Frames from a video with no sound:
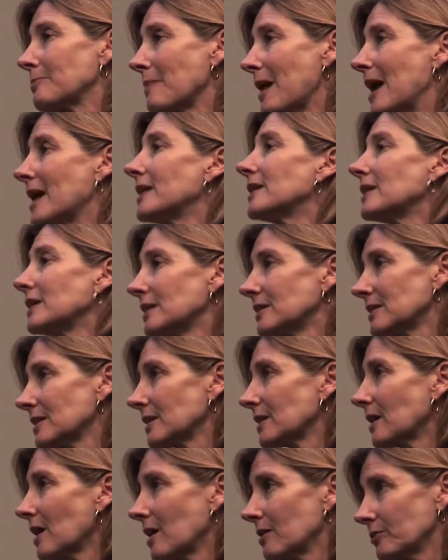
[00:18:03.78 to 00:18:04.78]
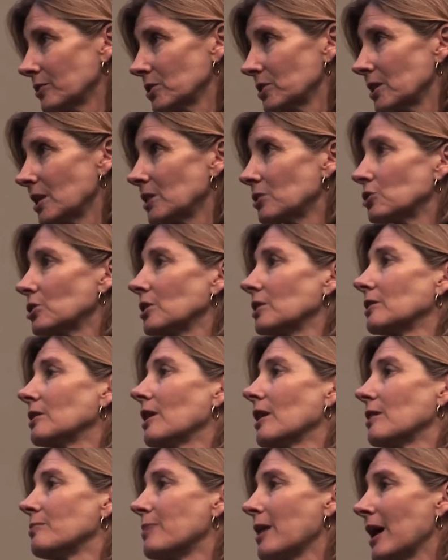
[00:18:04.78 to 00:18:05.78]
men into the conversation
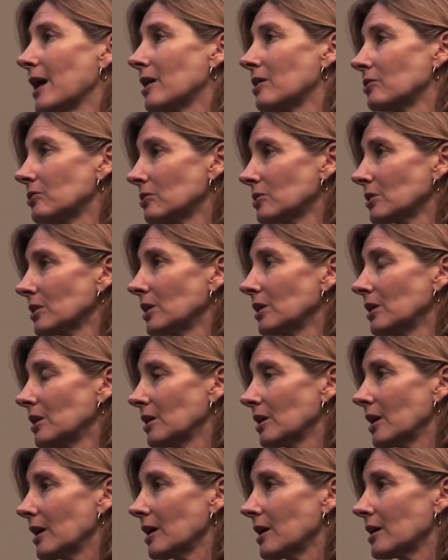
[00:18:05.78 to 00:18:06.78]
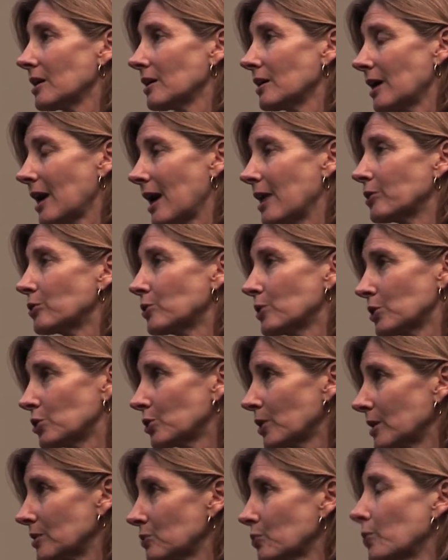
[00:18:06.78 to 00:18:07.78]
about how to
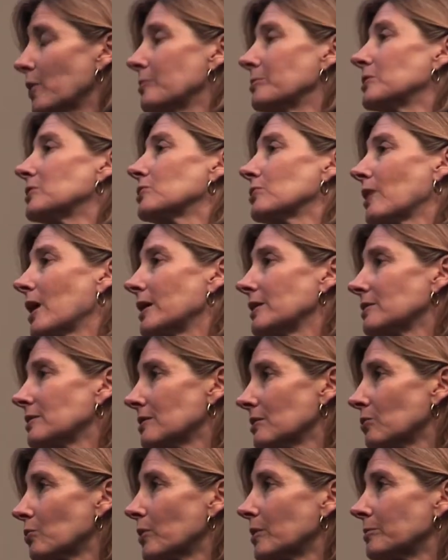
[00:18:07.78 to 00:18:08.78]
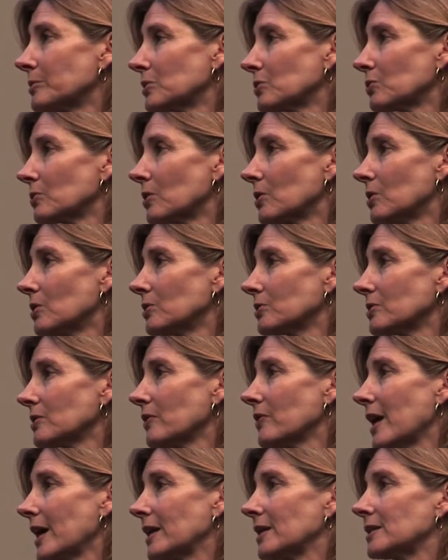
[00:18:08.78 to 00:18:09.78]
address women's rights and women's roles,
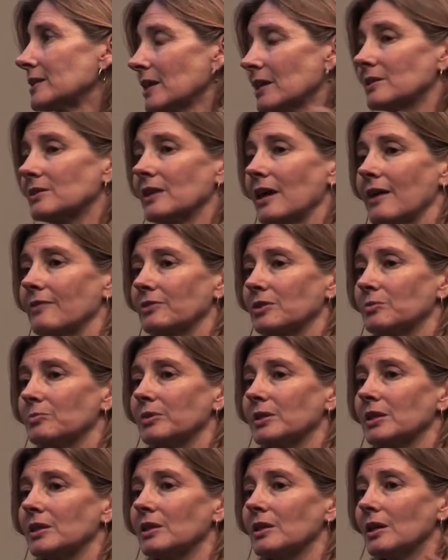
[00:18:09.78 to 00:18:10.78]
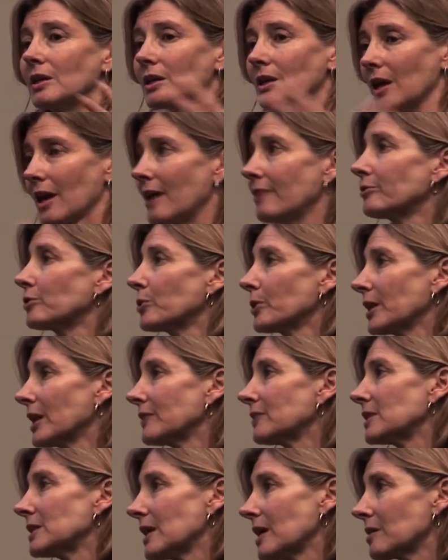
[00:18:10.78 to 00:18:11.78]
and that it does have to be everyone
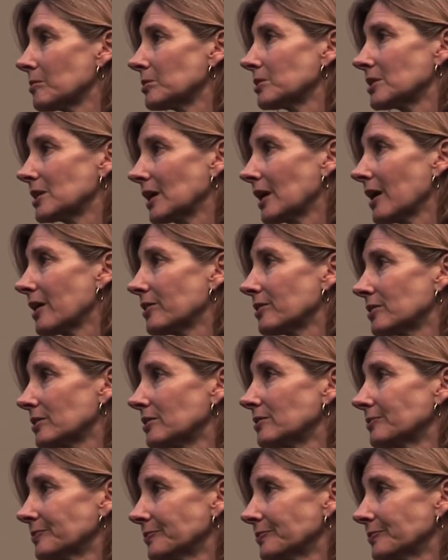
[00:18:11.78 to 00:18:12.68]
at the table together.